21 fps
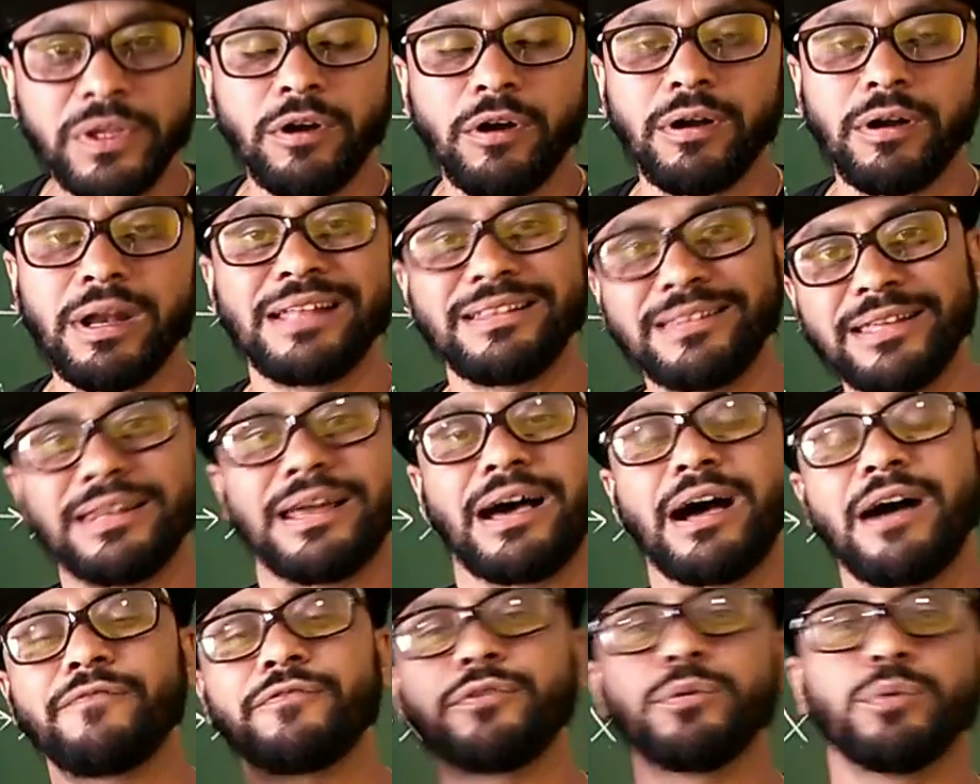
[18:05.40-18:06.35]
Alright? Then
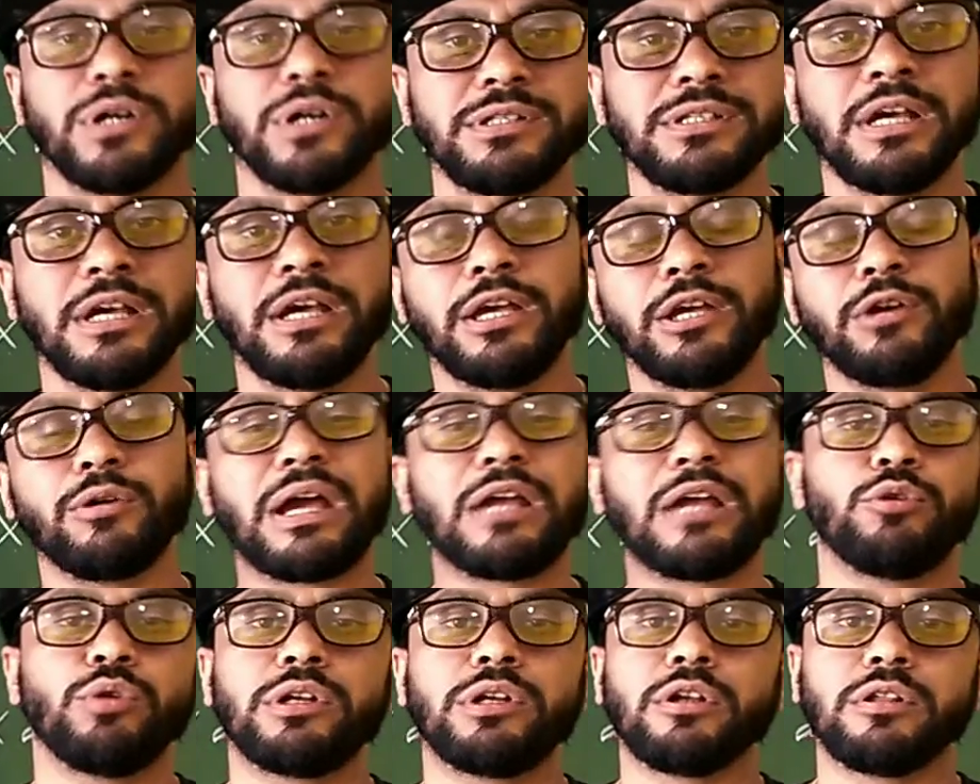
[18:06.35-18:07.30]
afterwards, you
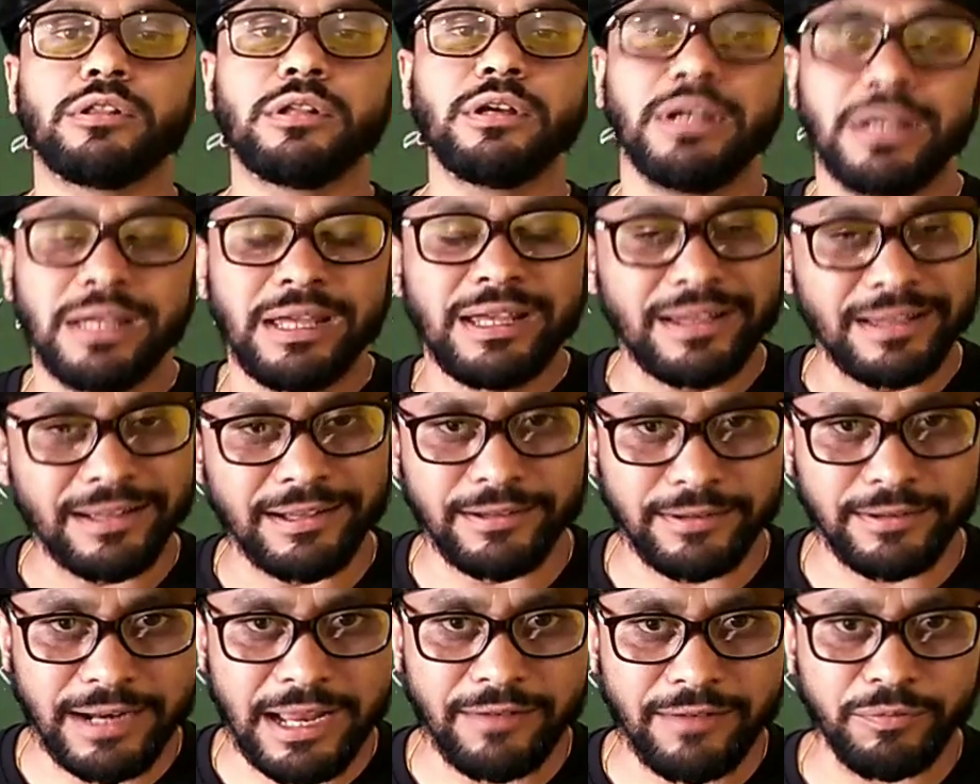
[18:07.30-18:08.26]
can do it on the
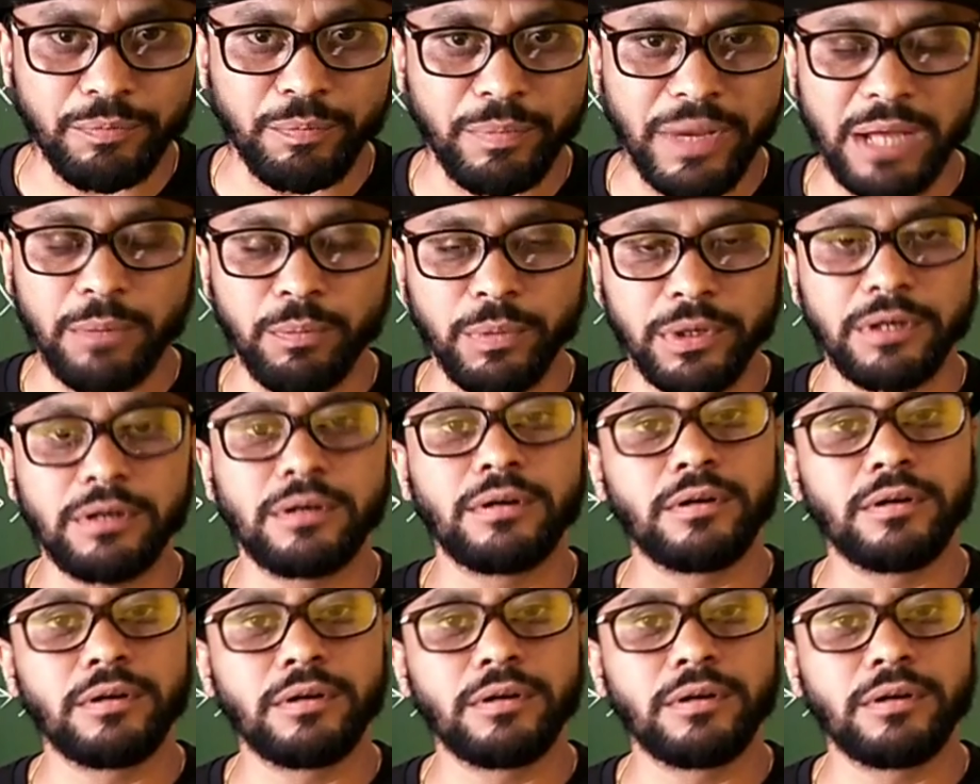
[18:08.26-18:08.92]
graph paper.